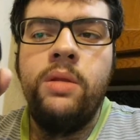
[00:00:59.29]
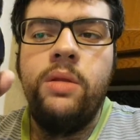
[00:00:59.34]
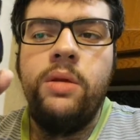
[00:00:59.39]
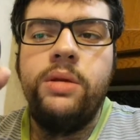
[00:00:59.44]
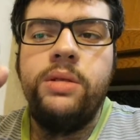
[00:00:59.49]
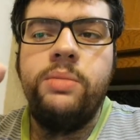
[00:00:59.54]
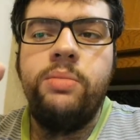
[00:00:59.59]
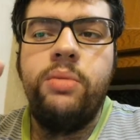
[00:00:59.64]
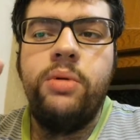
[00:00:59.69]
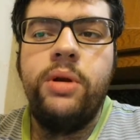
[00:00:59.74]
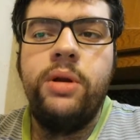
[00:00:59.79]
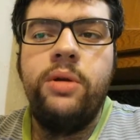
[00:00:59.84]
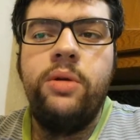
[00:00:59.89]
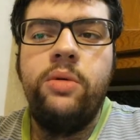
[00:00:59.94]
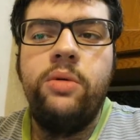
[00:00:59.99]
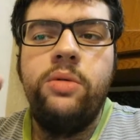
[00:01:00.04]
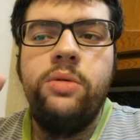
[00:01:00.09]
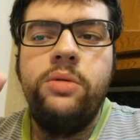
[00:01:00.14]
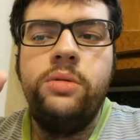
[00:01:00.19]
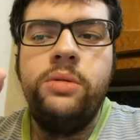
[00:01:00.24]
Looks pretty
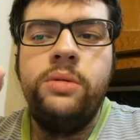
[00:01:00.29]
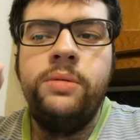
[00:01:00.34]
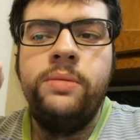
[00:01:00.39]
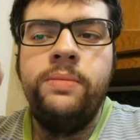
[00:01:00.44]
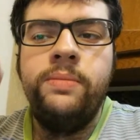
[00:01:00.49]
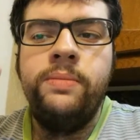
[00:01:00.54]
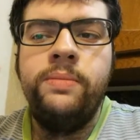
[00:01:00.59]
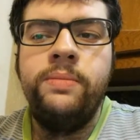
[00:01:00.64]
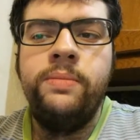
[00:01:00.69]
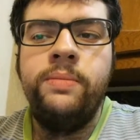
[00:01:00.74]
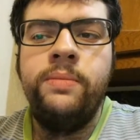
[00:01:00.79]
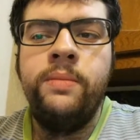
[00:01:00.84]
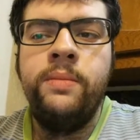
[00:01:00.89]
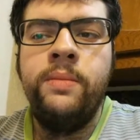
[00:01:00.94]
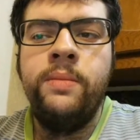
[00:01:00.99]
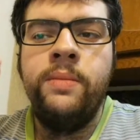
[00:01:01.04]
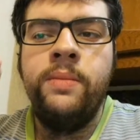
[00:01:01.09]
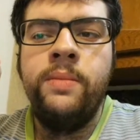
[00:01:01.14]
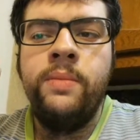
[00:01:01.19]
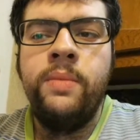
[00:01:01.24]
cool.
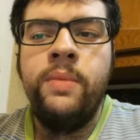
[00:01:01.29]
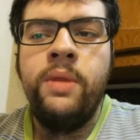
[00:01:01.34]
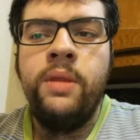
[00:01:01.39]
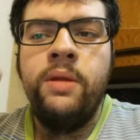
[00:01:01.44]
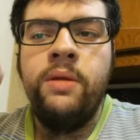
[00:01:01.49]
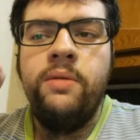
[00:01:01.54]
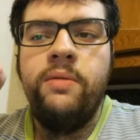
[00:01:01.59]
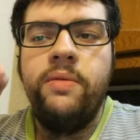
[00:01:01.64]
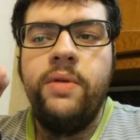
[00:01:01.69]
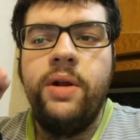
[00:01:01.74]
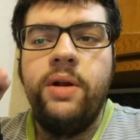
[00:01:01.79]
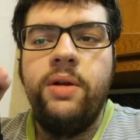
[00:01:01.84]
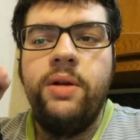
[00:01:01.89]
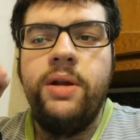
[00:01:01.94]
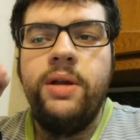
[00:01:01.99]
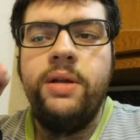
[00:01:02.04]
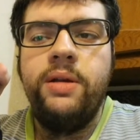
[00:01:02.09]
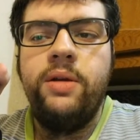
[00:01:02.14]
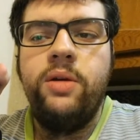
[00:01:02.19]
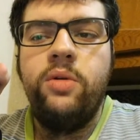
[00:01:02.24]

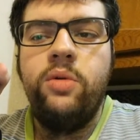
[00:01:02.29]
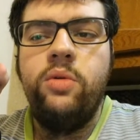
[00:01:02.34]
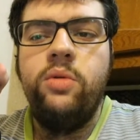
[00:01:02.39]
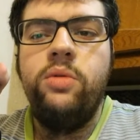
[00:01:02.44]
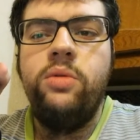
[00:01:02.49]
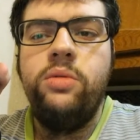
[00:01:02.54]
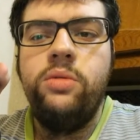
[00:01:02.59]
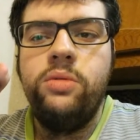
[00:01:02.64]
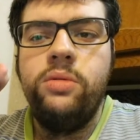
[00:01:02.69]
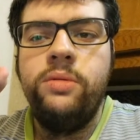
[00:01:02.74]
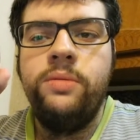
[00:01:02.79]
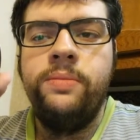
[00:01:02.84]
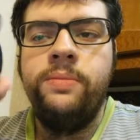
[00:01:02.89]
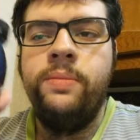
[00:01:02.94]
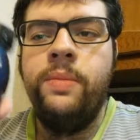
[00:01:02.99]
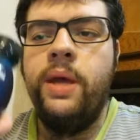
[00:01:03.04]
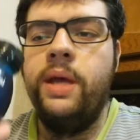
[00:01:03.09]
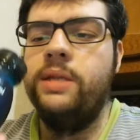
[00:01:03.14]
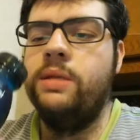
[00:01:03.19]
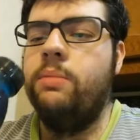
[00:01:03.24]
Very cool.
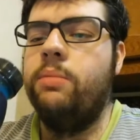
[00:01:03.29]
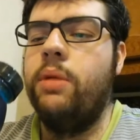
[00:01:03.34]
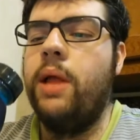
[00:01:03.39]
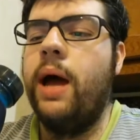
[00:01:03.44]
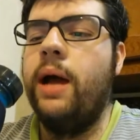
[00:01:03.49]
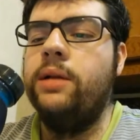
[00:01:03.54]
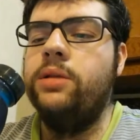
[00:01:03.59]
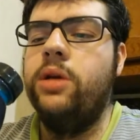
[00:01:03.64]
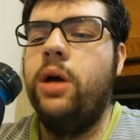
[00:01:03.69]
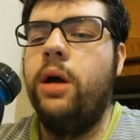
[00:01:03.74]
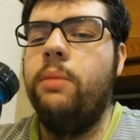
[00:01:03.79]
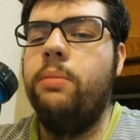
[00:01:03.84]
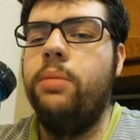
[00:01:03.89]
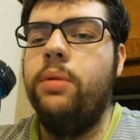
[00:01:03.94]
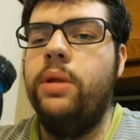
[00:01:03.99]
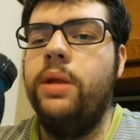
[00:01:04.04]
Has a black top